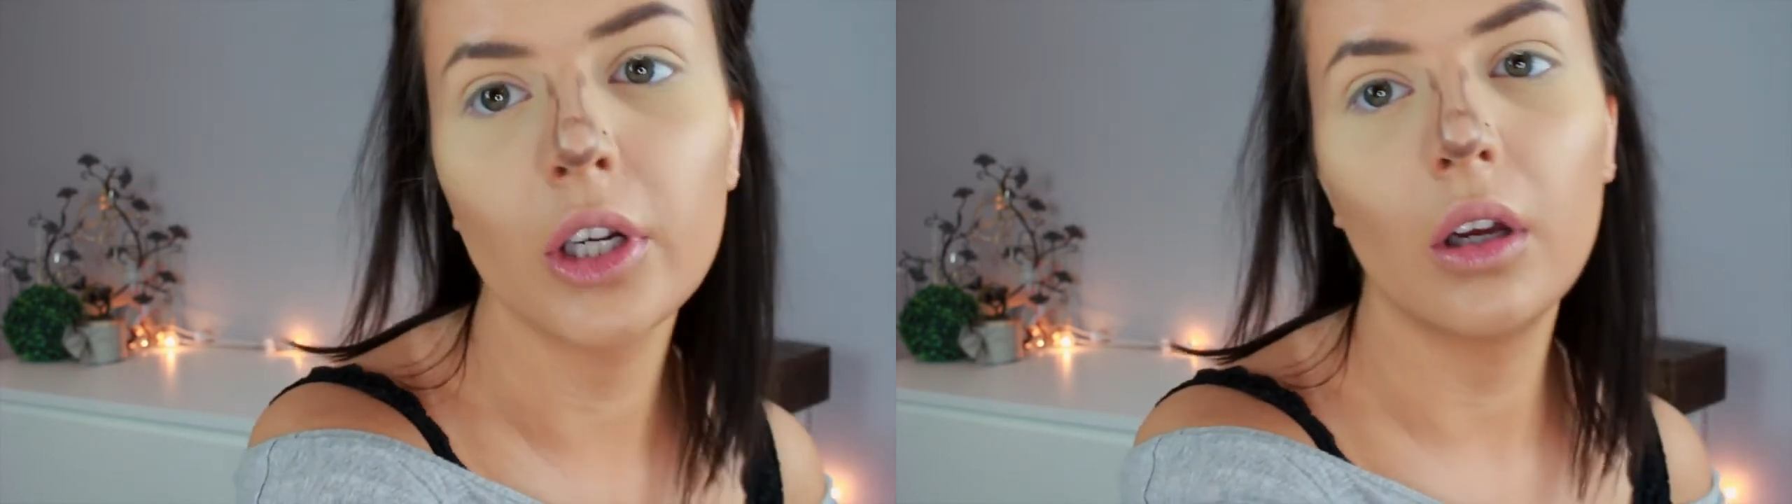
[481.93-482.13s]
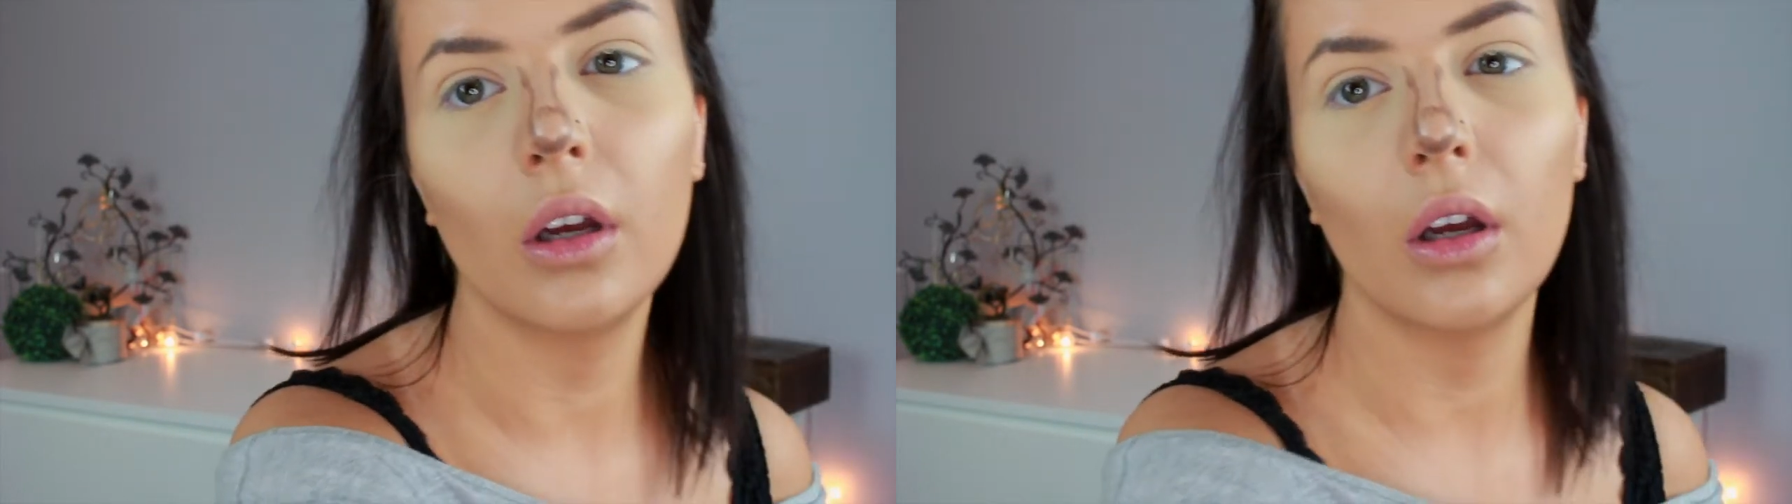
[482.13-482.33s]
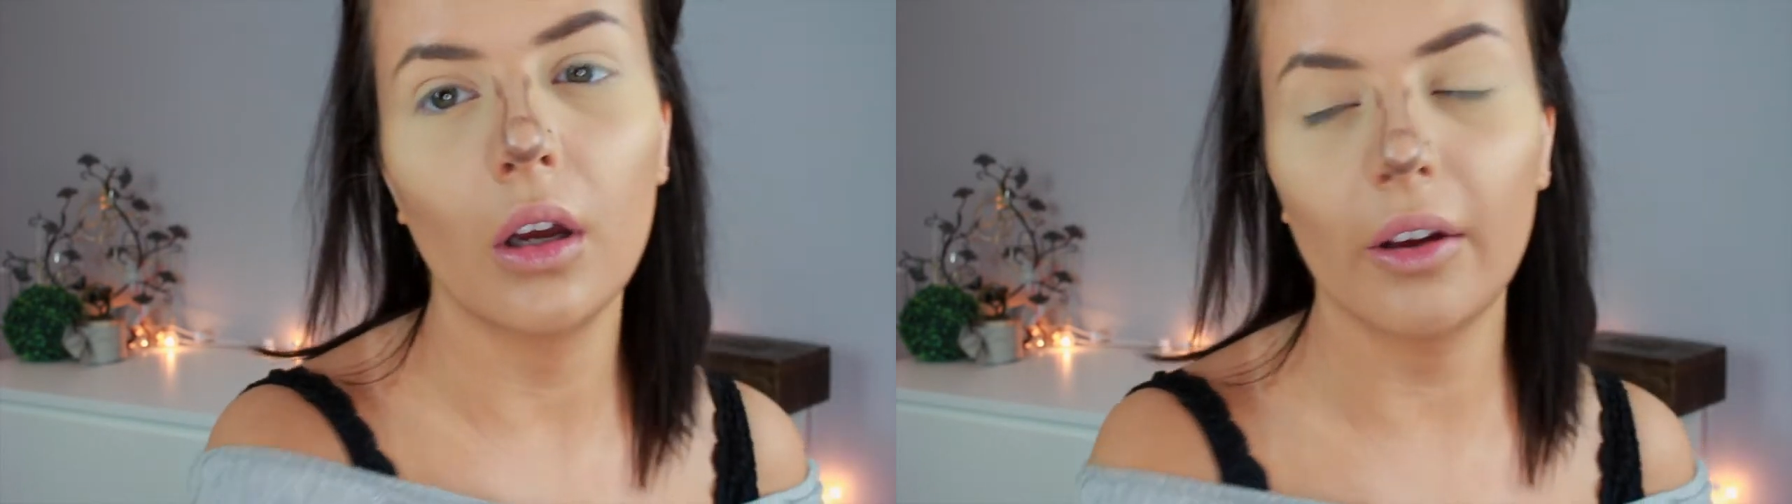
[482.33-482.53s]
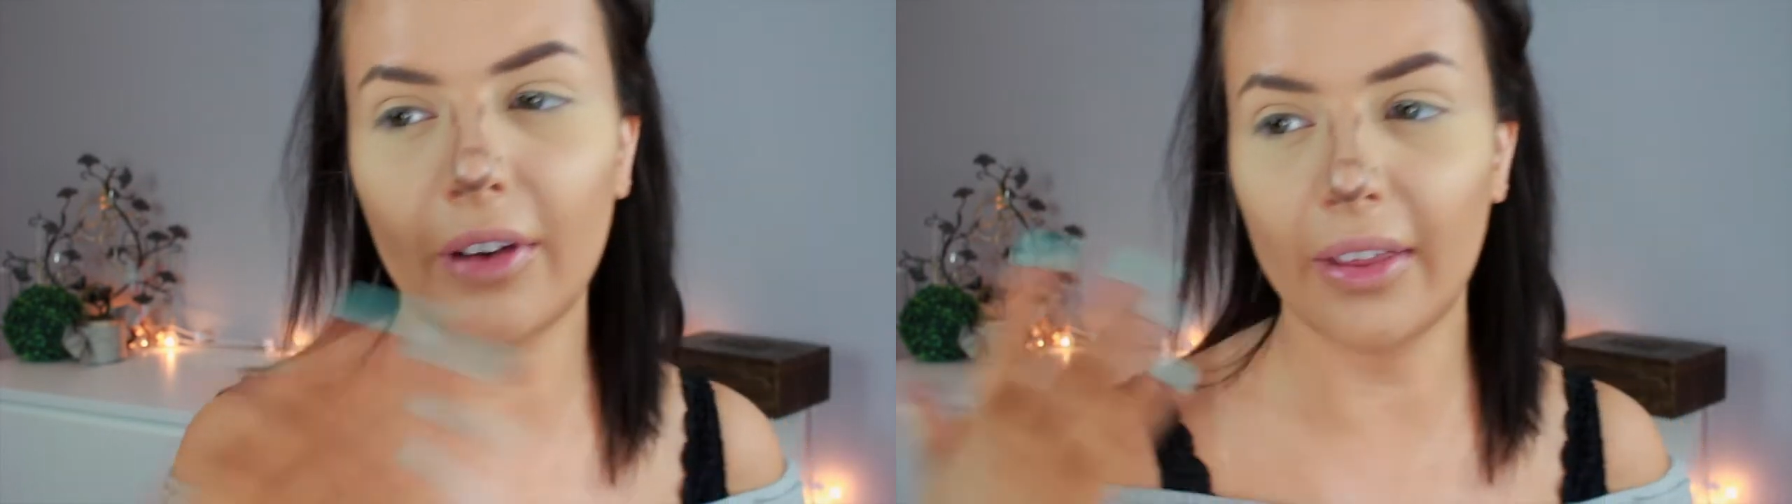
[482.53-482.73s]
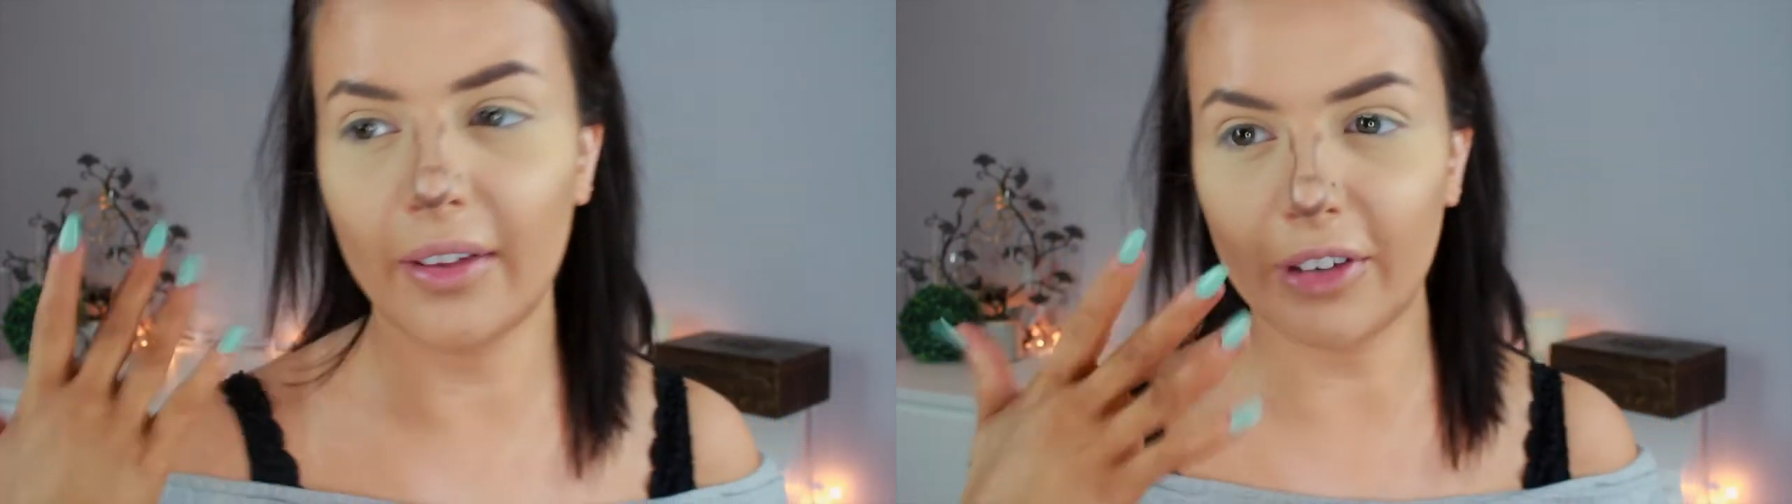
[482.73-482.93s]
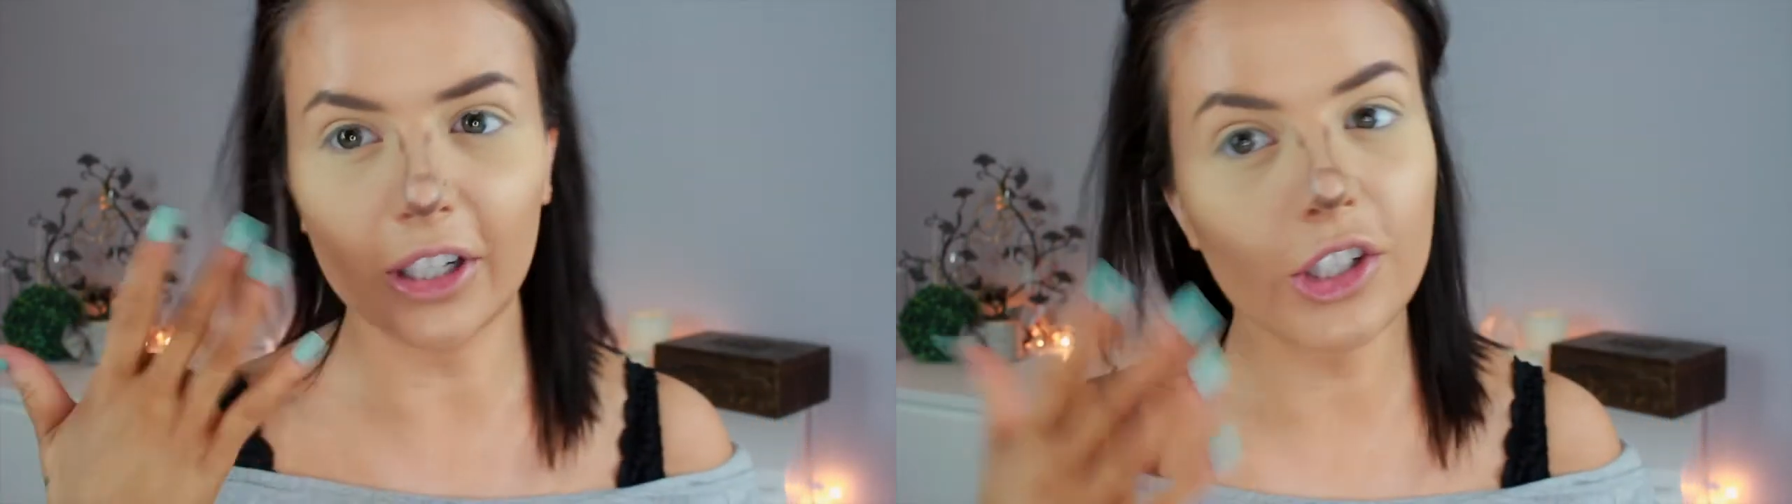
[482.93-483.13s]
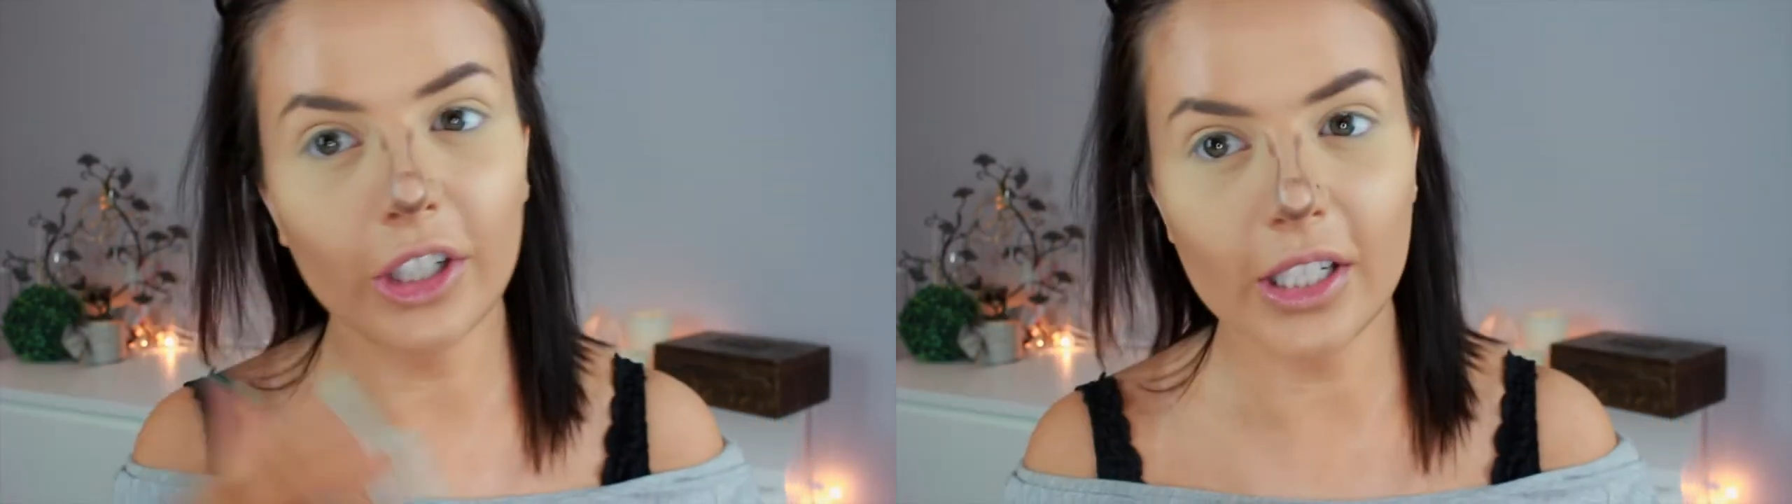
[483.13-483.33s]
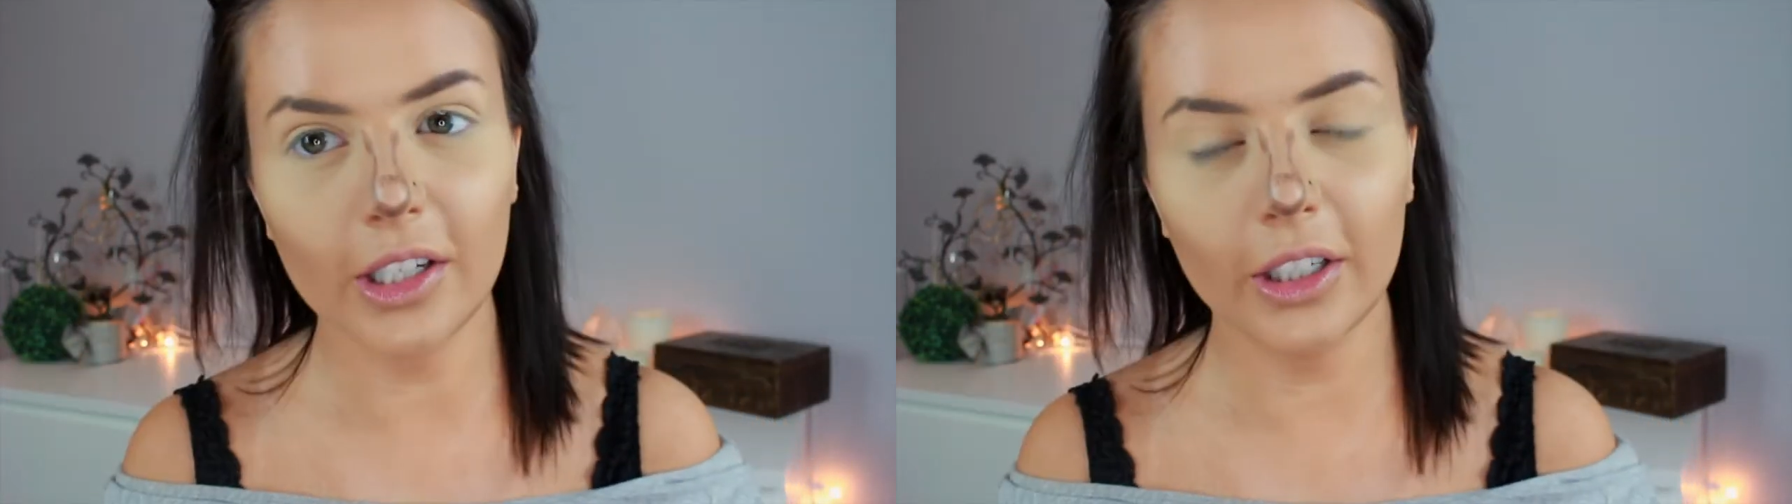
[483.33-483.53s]
I find that fingers are
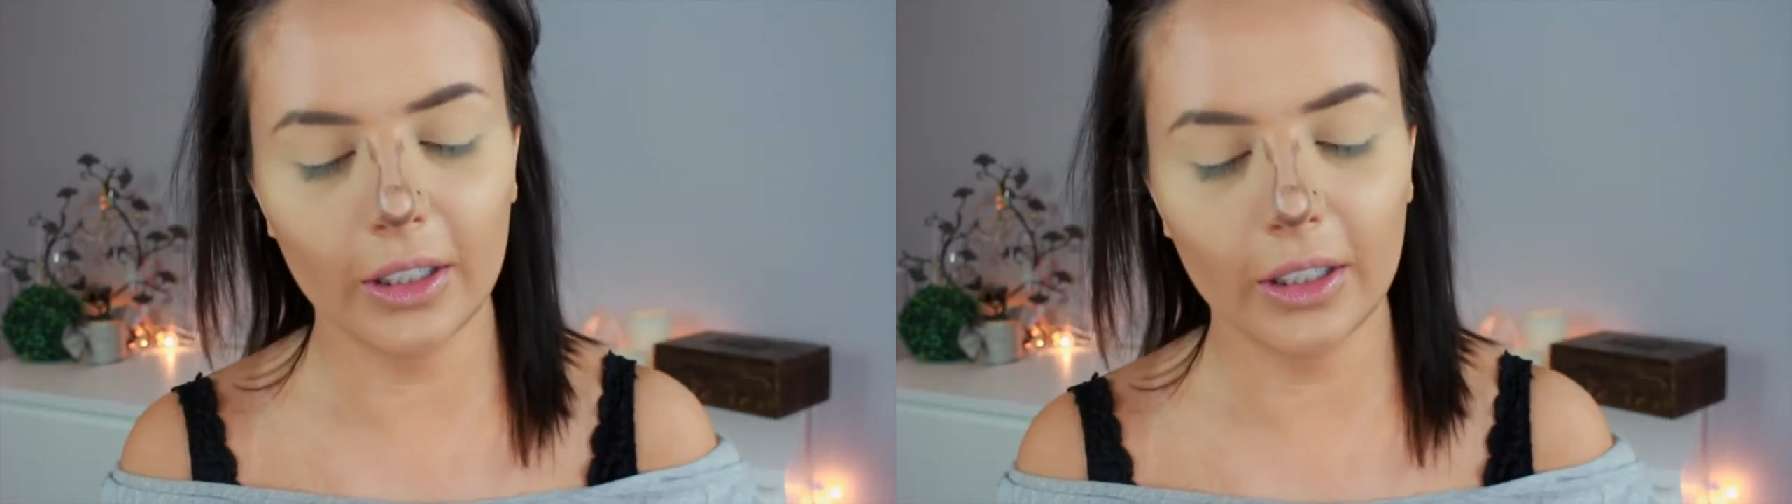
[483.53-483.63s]
easier,